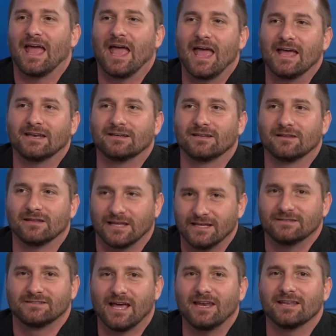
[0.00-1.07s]
And
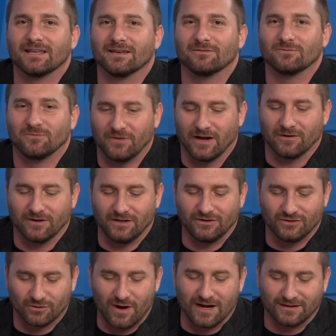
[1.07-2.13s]
he's getting it very
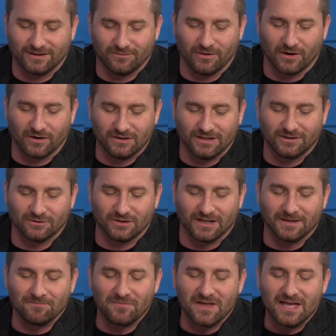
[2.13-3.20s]
directly, very
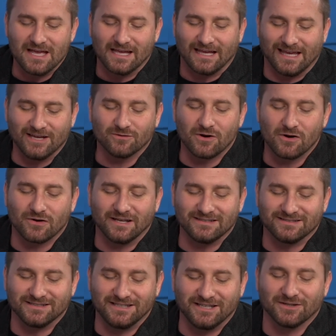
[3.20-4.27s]
literally. Here are
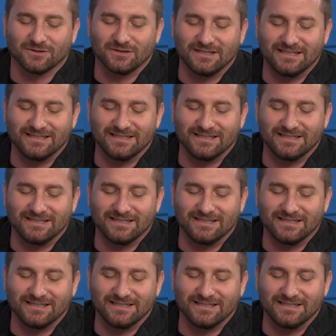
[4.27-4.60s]
his yearly